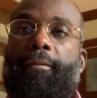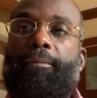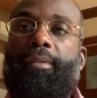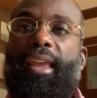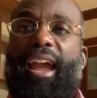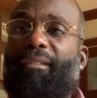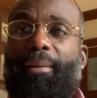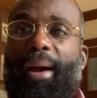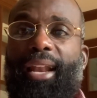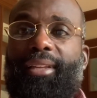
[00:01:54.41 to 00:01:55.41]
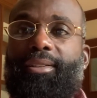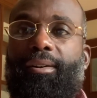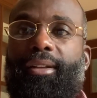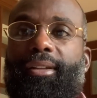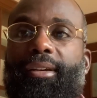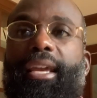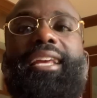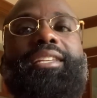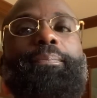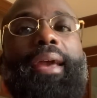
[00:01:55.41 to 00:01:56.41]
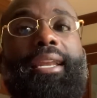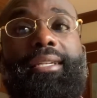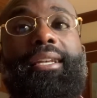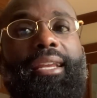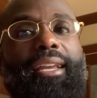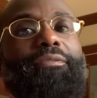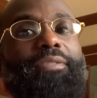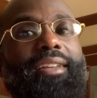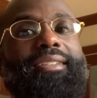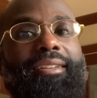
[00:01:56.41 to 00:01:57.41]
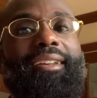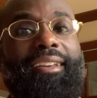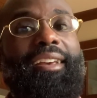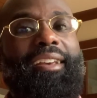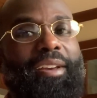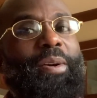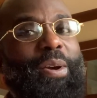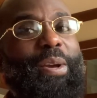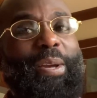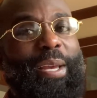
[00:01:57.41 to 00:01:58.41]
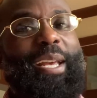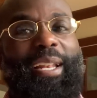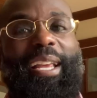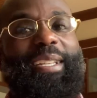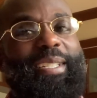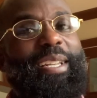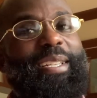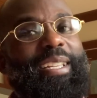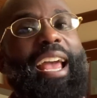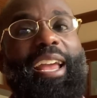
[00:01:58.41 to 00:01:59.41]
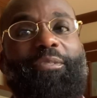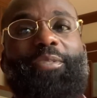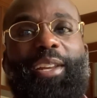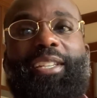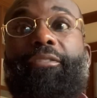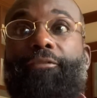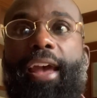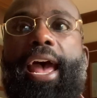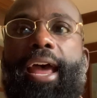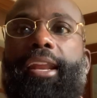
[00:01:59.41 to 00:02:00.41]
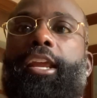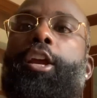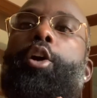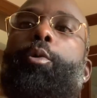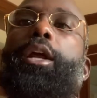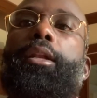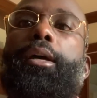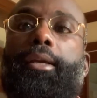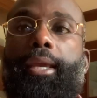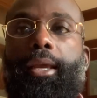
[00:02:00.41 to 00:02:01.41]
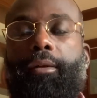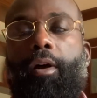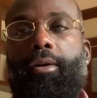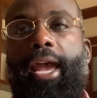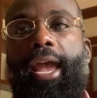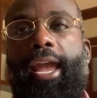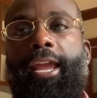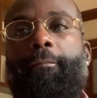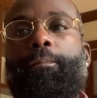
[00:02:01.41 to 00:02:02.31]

Everybody's going to look, especially if it's, let's just say if it's a fatty, we're looking, okay?